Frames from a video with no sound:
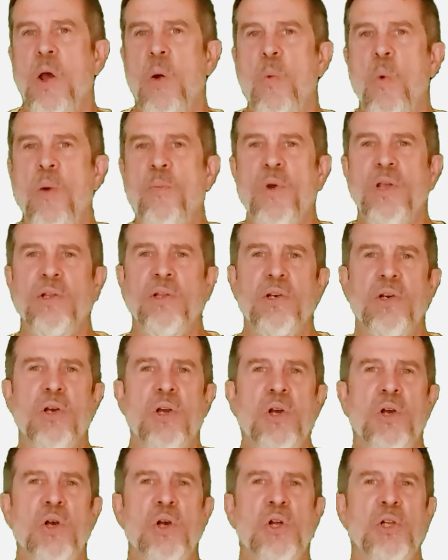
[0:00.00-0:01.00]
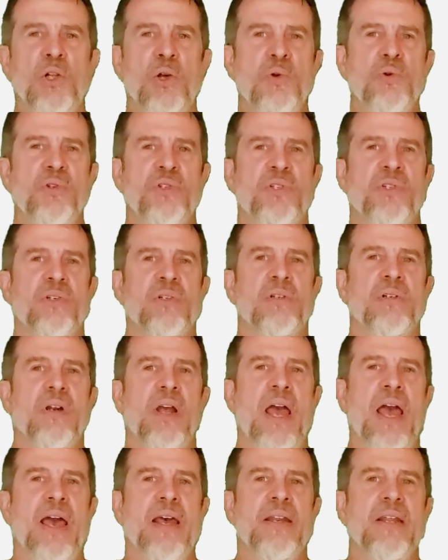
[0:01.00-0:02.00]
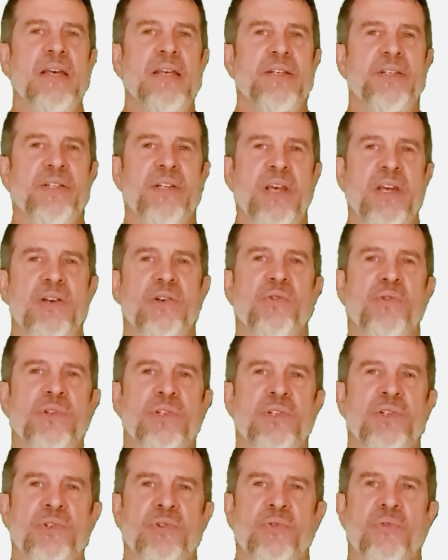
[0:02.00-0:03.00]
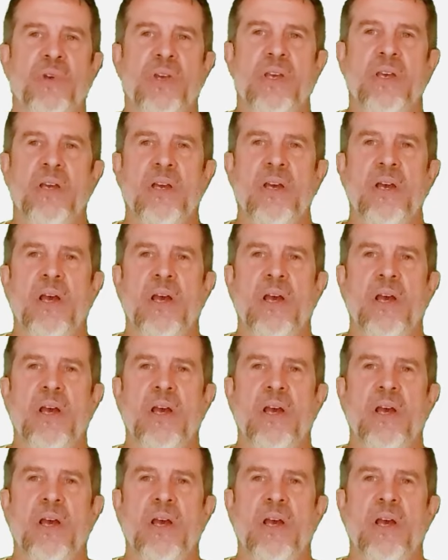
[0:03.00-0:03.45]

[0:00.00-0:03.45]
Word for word: When we look closer at Sandra's tree,